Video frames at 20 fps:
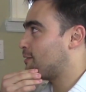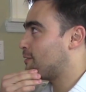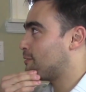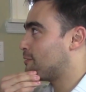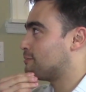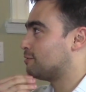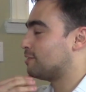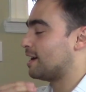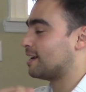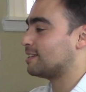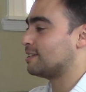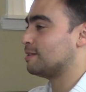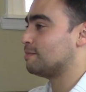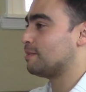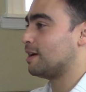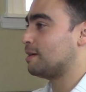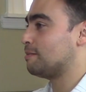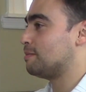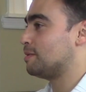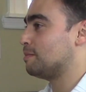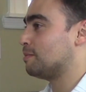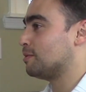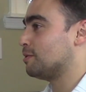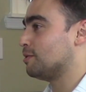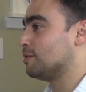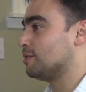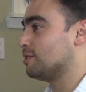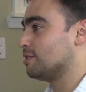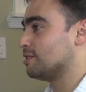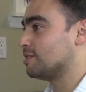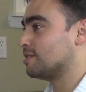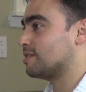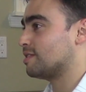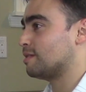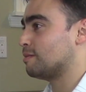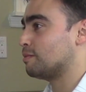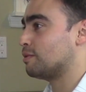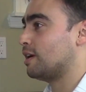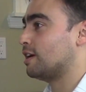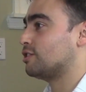affected by people's
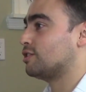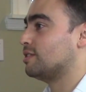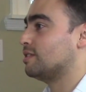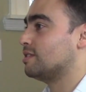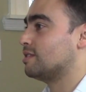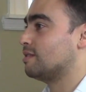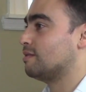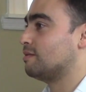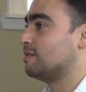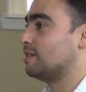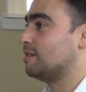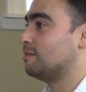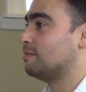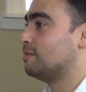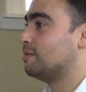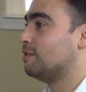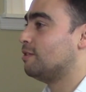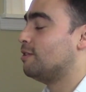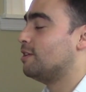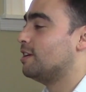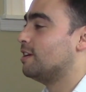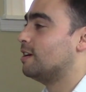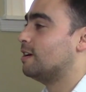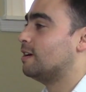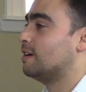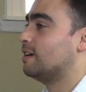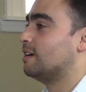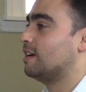impressions of the employer